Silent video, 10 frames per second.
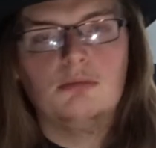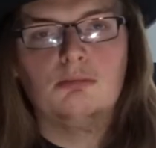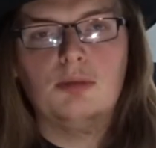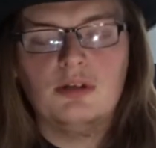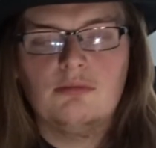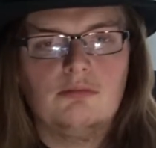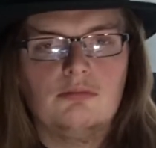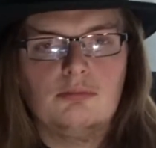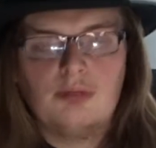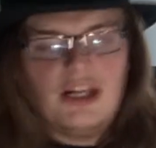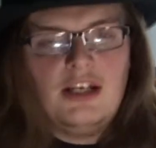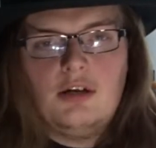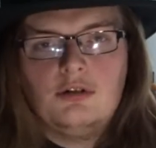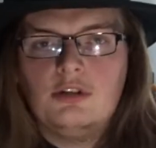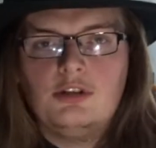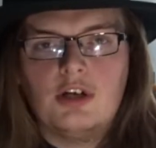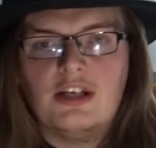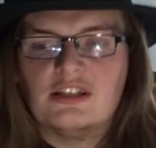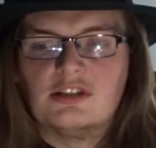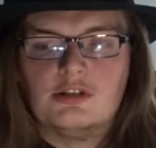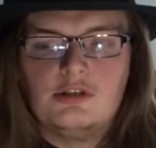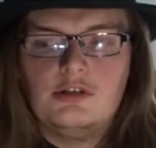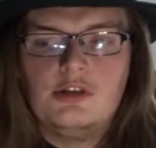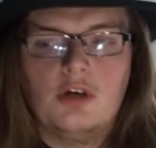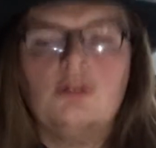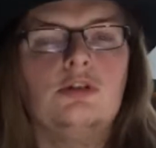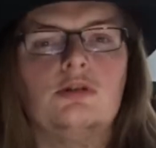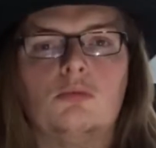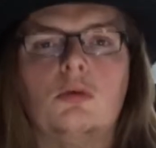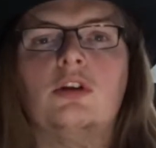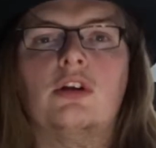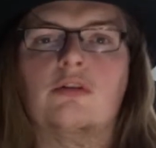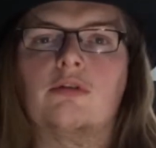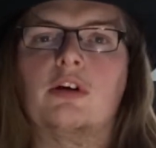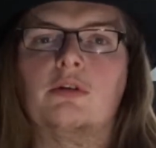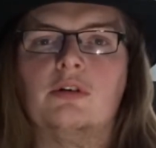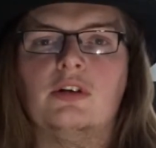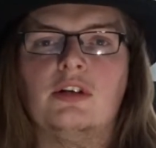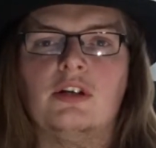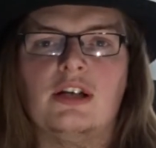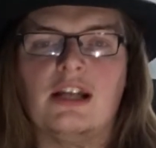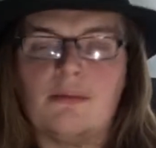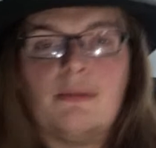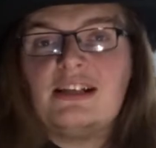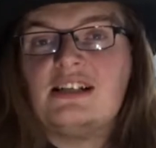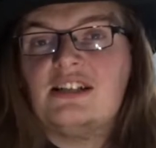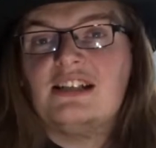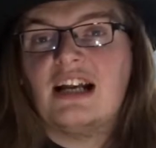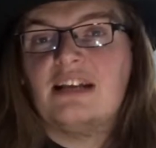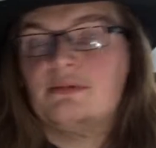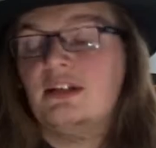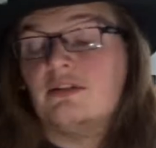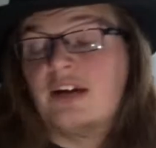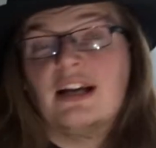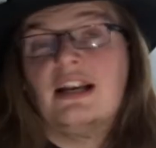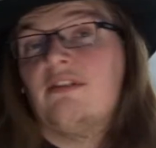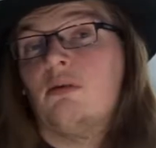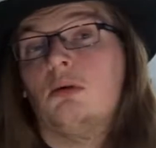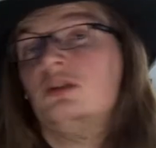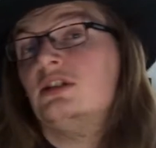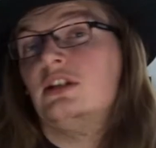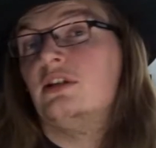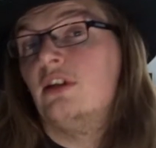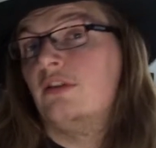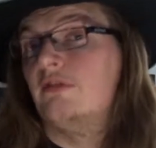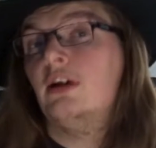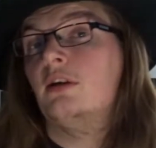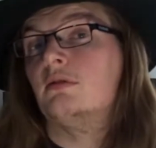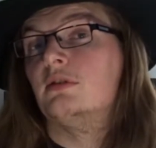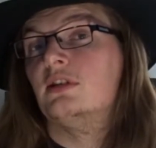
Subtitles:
But Bran knows who Jon is. Jon doesn't want the throne. He admitted to Dany himself, I never wanted the throne.